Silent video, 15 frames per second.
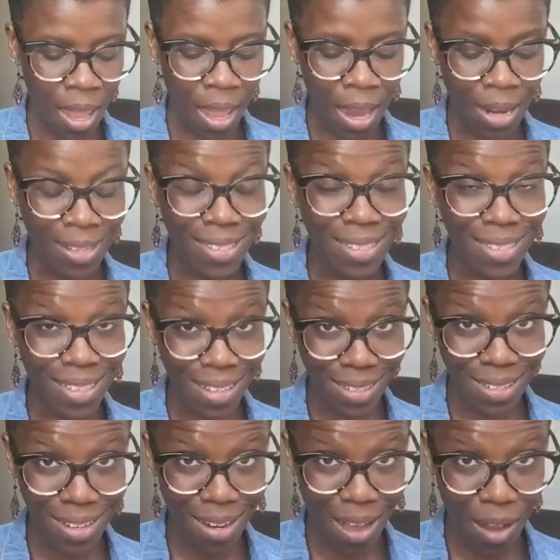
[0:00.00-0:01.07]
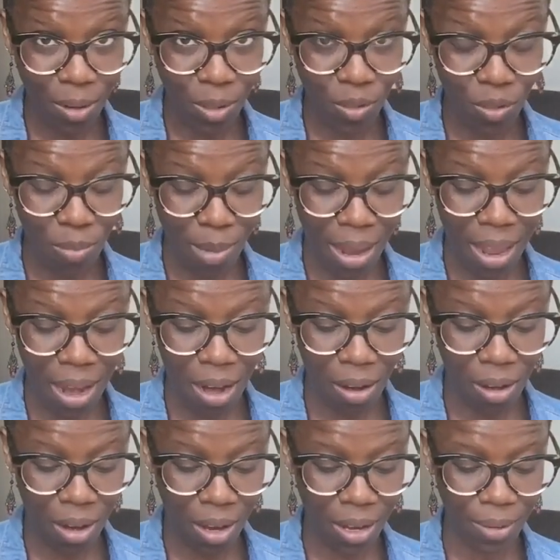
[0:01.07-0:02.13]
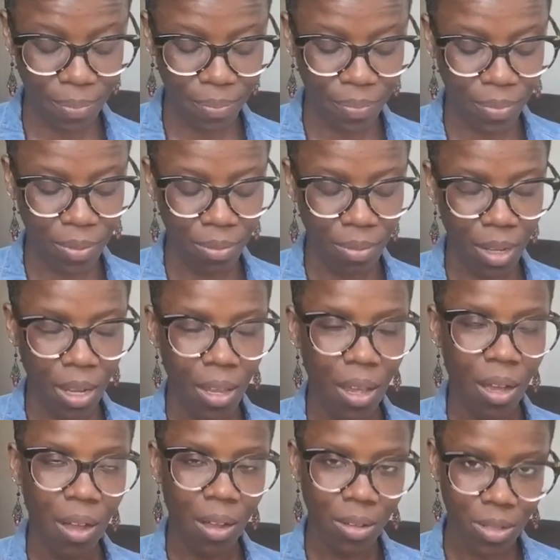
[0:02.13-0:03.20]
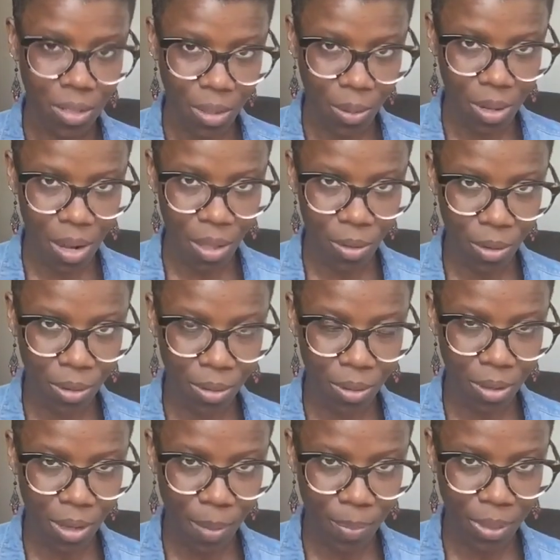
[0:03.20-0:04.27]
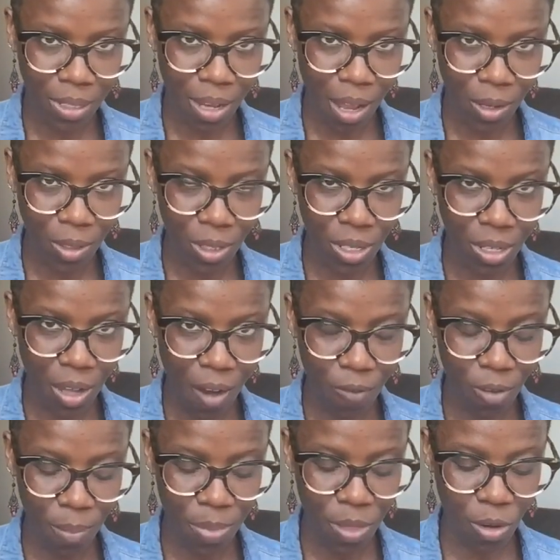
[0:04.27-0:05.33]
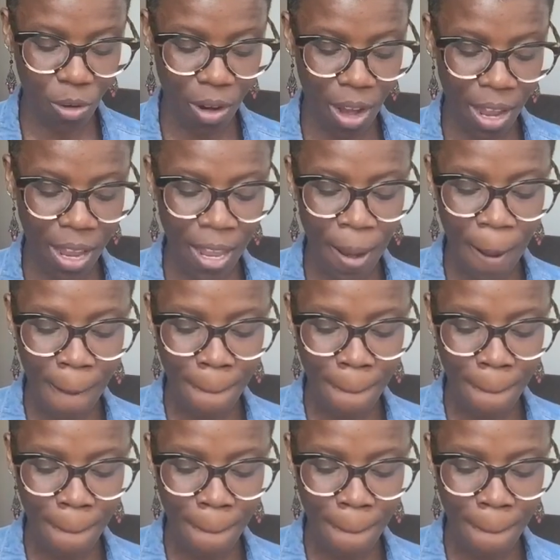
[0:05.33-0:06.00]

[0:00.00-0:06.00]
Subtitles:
and $60 for my haircut. Also another couple of dollars to cover up the gray,